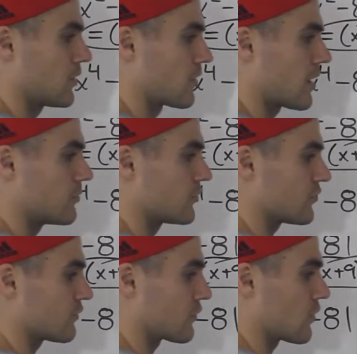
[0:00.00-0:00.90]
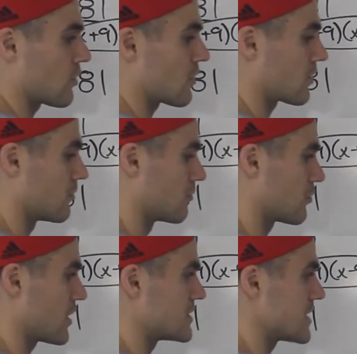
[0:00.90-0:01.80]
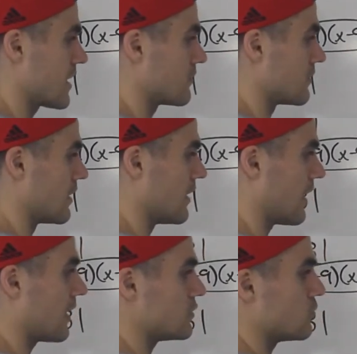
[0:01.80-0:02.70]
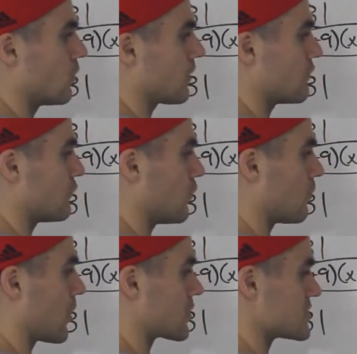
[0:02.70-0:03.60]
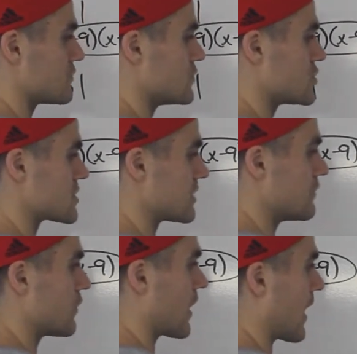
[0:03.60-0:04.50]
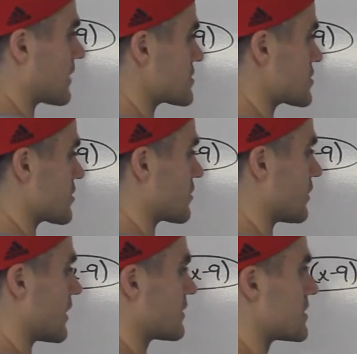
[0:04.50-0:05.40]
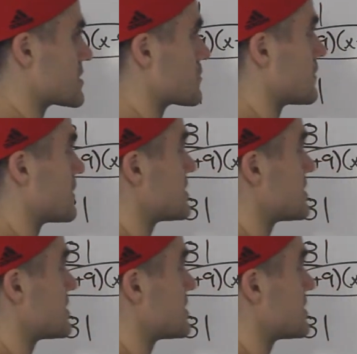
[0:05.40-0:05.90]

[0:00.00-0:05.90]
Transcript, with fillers: we were able to further break down. And you won't get full marks if you just leave your answer like this. When